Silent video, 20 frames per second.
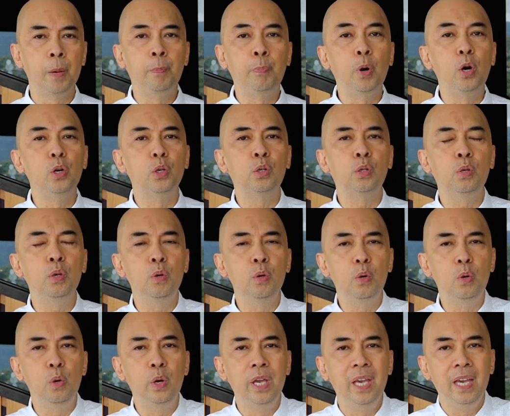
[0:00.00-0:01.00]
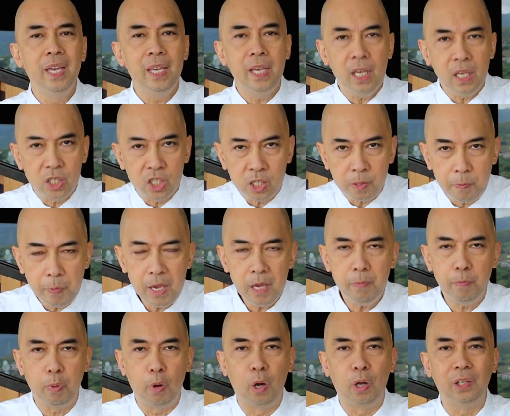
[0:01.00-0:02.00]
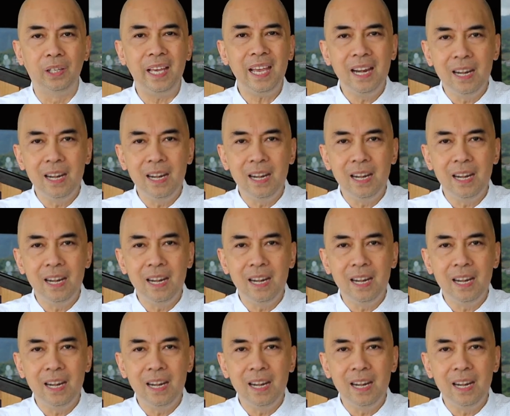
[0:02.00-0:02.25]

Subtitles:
pursue His people